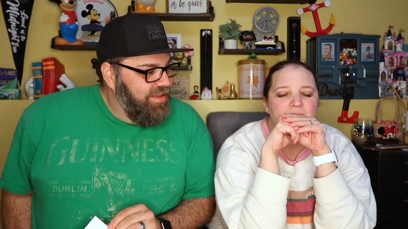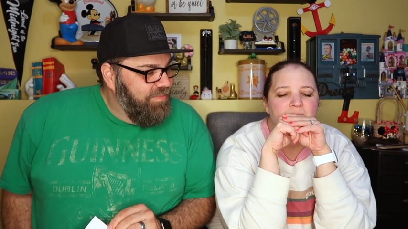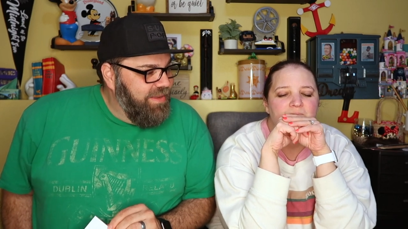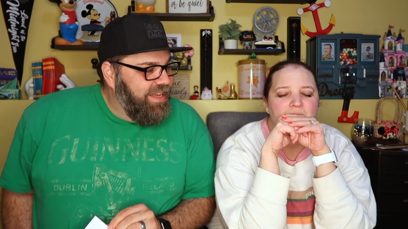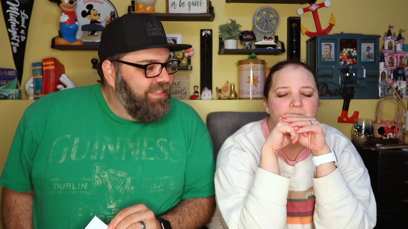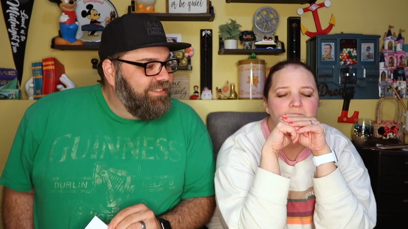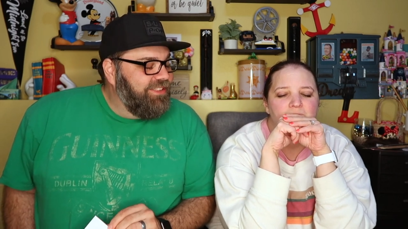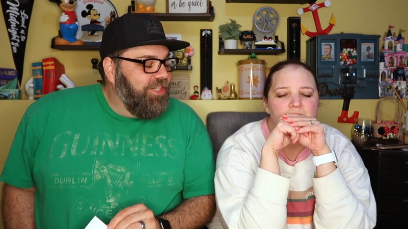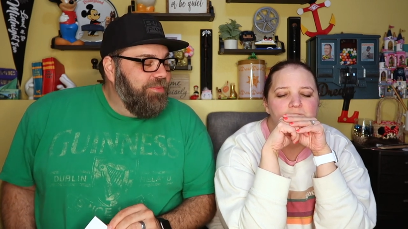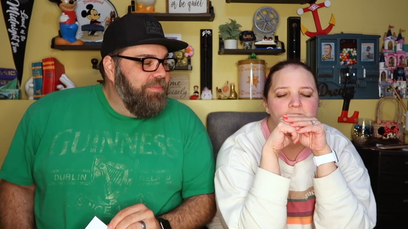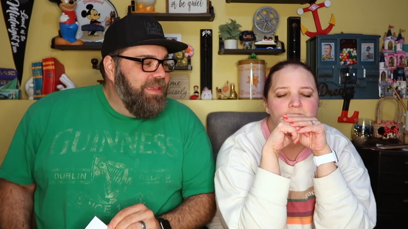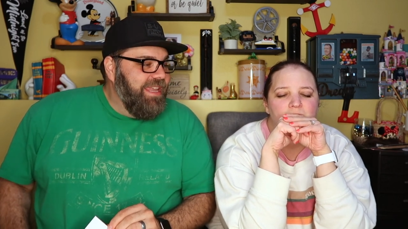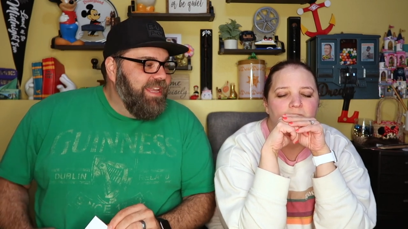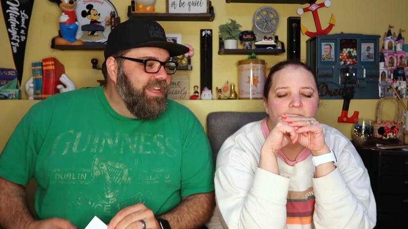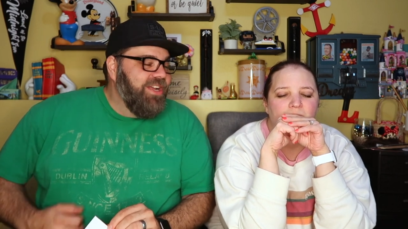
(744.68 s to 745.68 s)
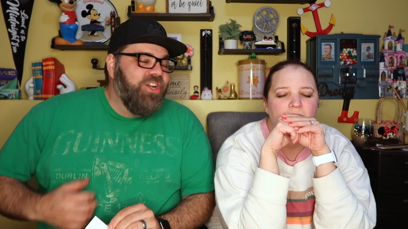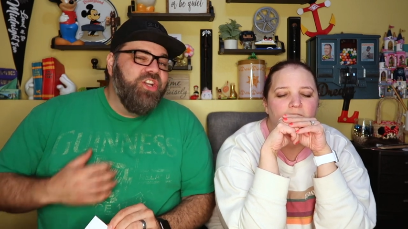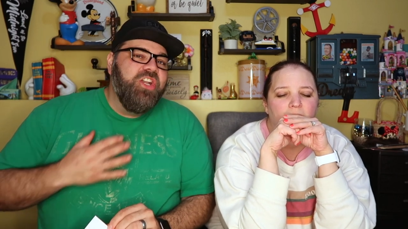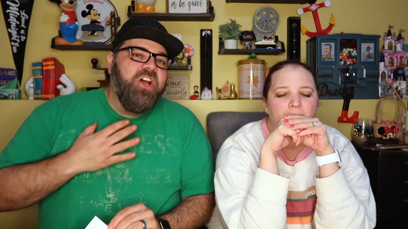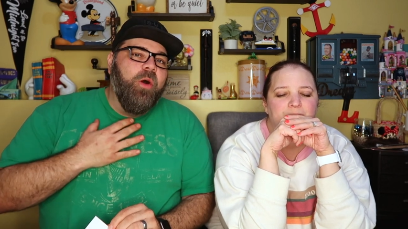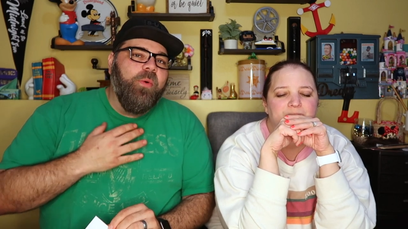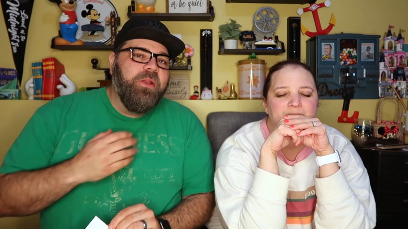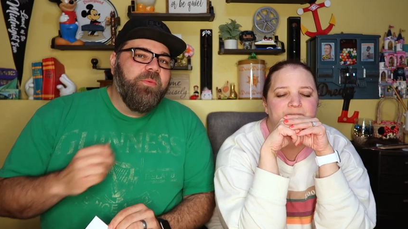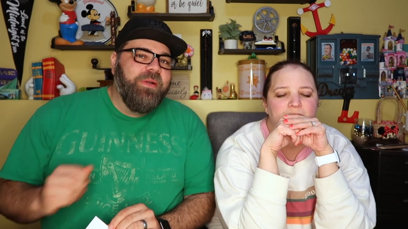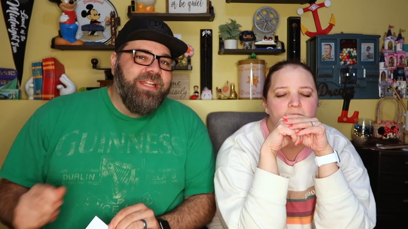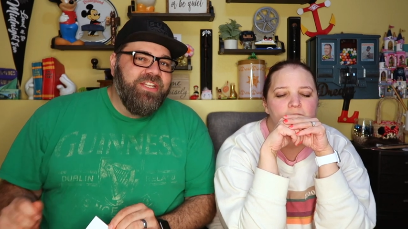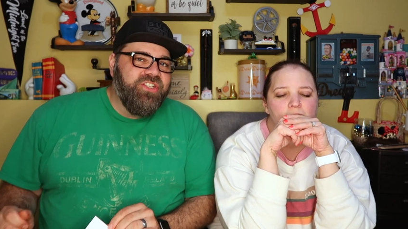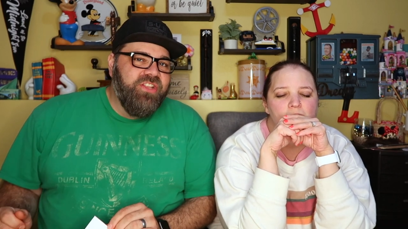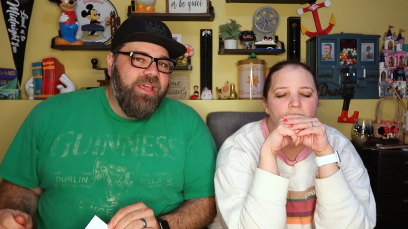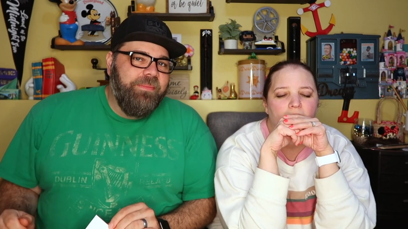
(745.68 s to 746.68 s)
Speaker 1: Because to me, knowing what
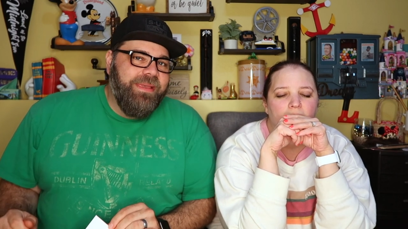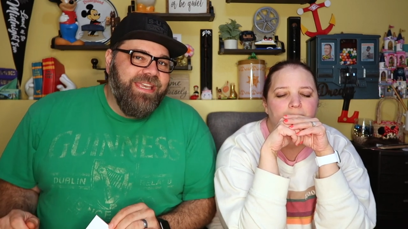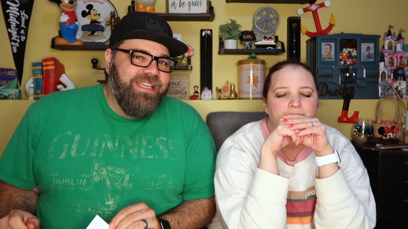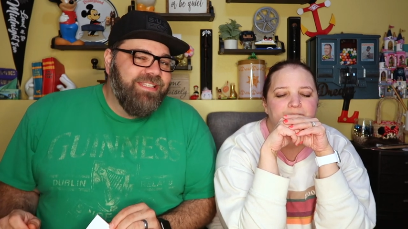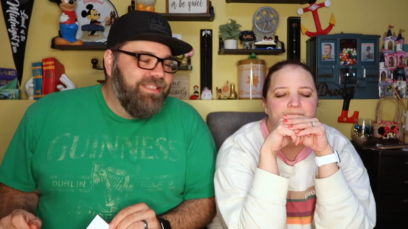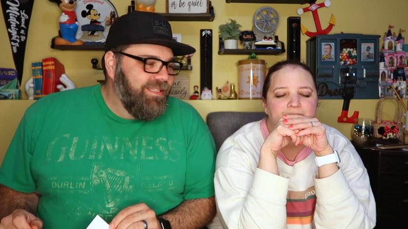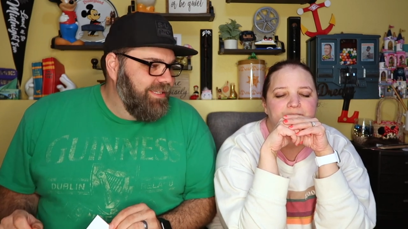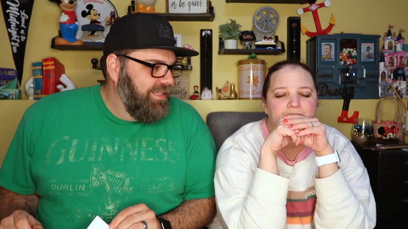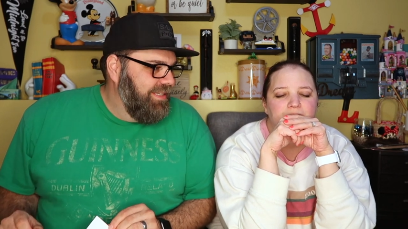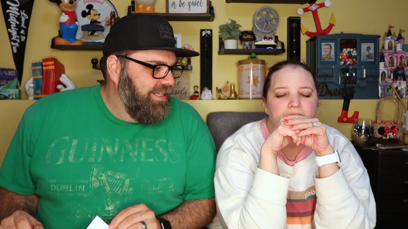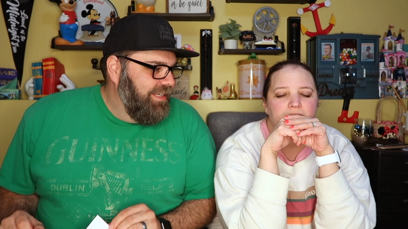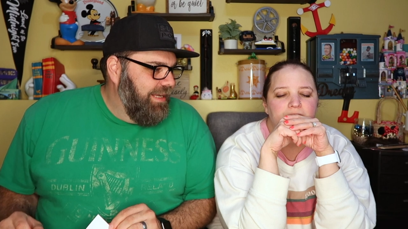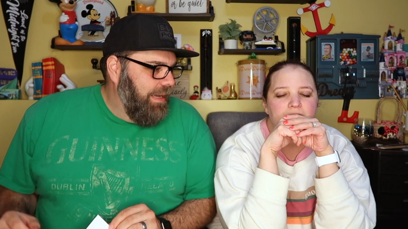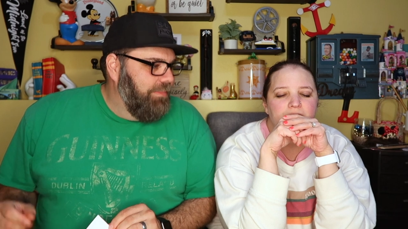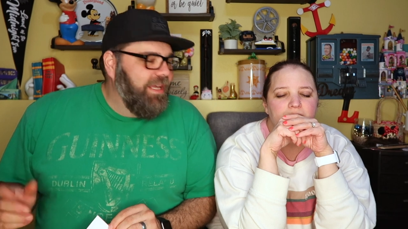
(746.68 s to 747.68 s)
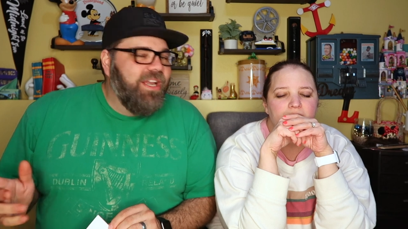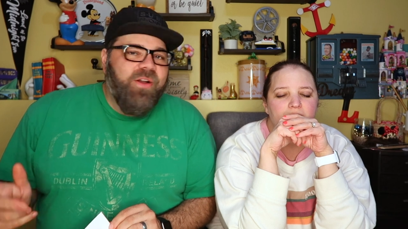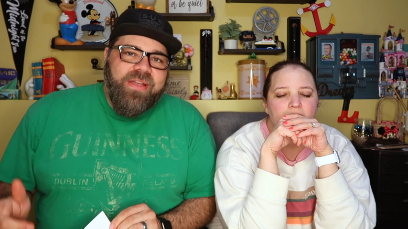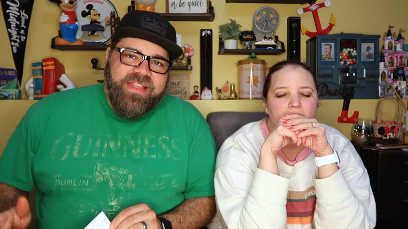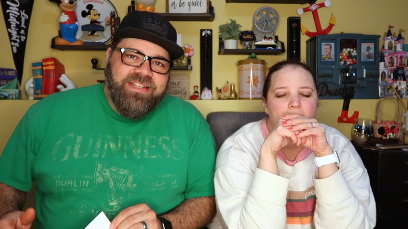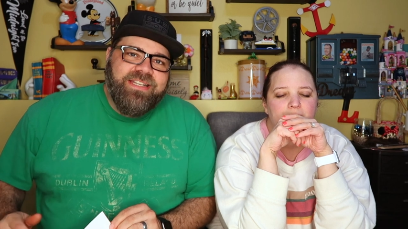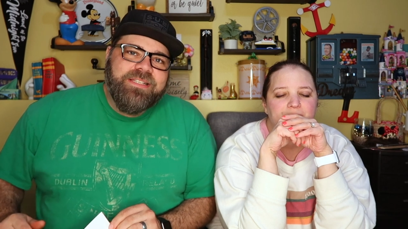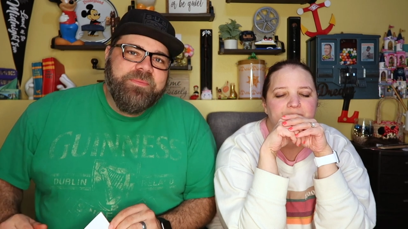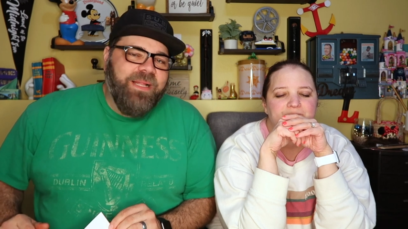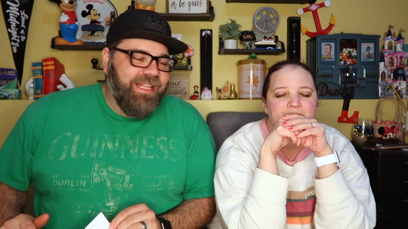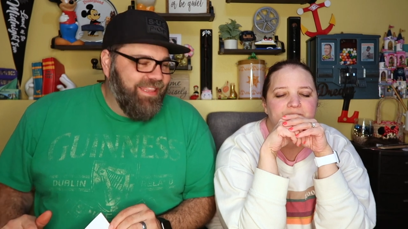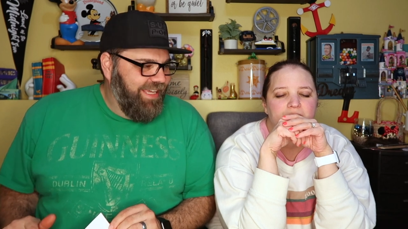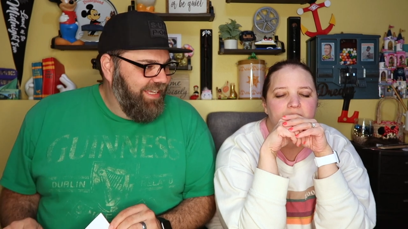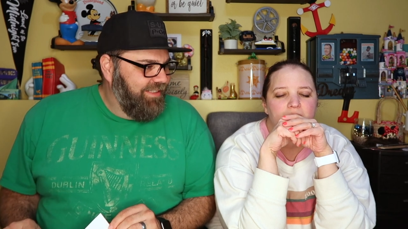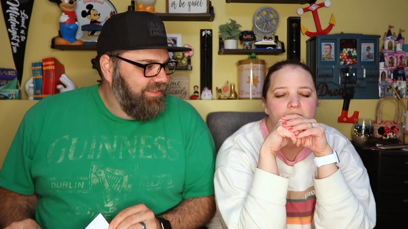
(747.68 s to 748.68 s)
each of them is, I'm like, oh yeah, it does smell
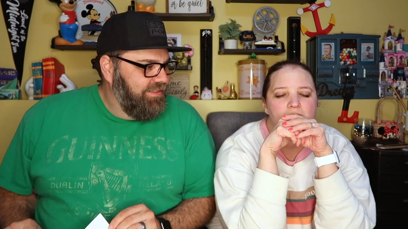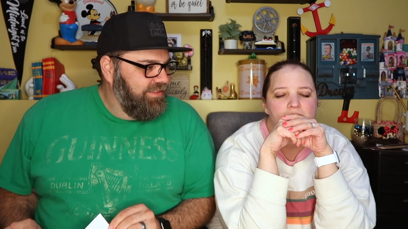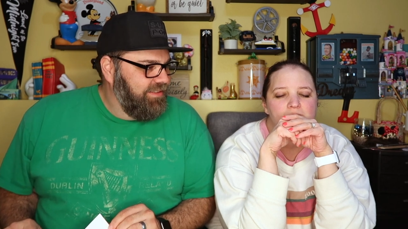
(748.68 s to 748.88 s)
like that.